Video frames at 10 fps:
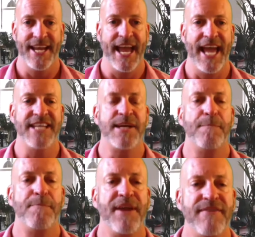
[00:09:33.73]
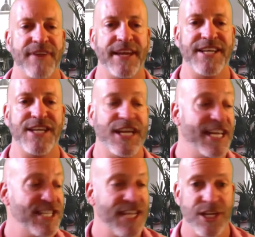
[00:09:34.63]
and to pivot
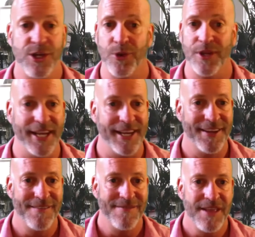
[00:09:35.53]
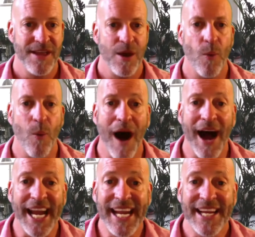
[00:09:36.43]
continually.
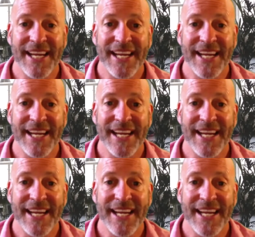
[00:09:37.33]
Why?